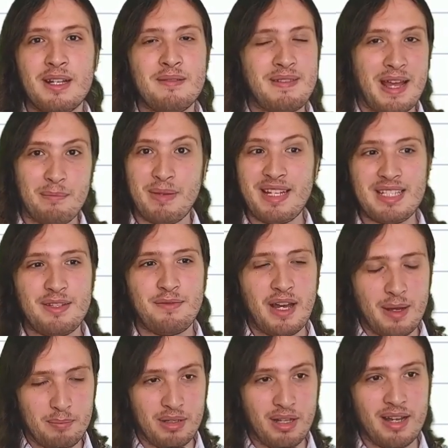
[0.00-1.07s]
That means if I
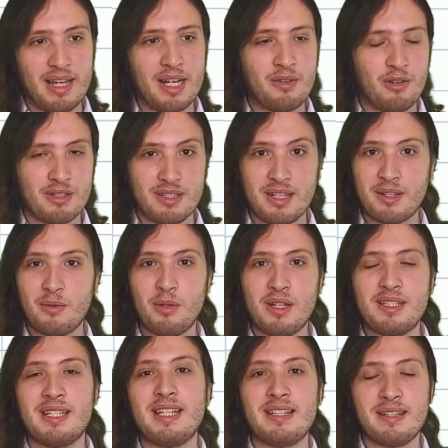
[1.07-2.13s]
apply it across an
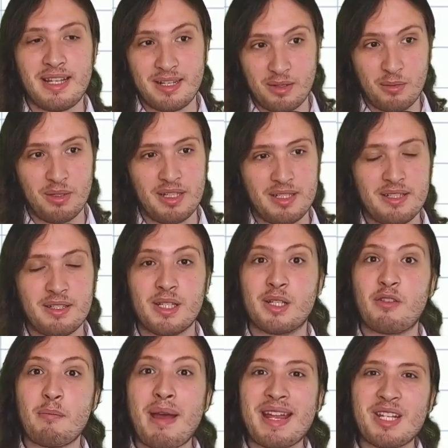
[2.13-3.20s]
inequality, the inequality is going to
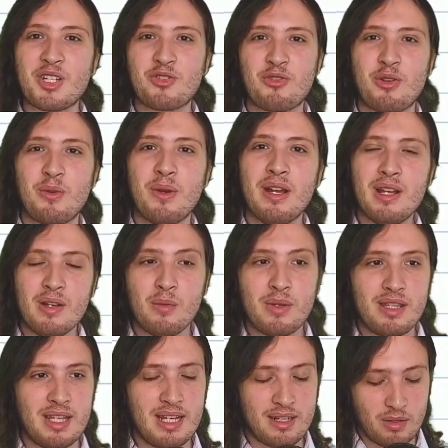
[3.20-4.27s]
remain true with
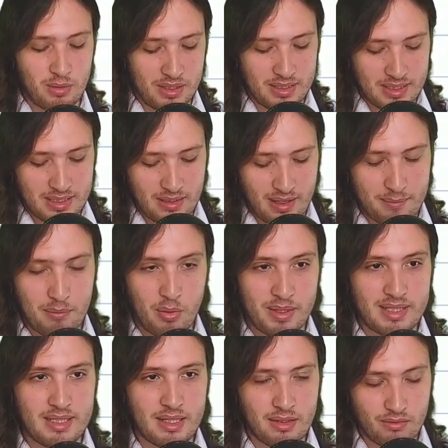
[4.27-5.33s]
the inequality sign
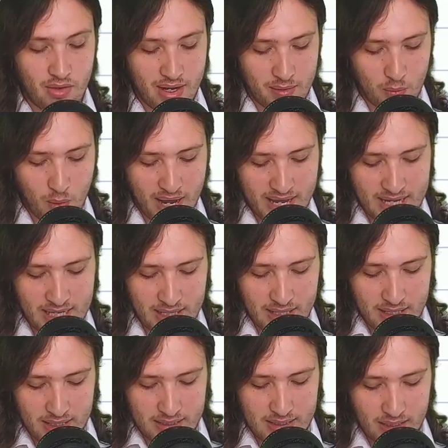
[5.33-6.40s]
pointing the right way.
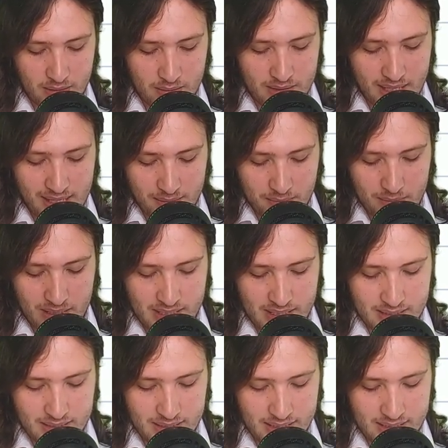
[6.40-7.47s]
So that
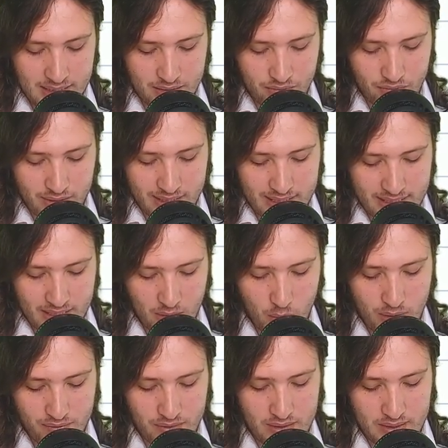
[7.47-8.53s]
means this is really
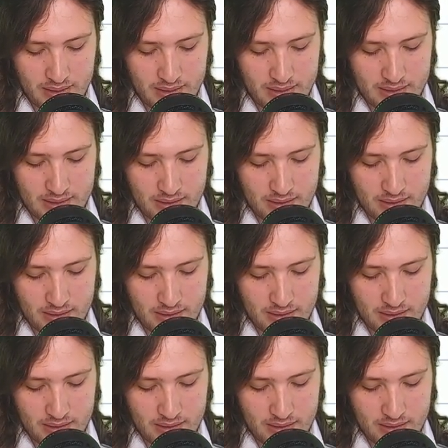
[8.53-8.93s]
equivalent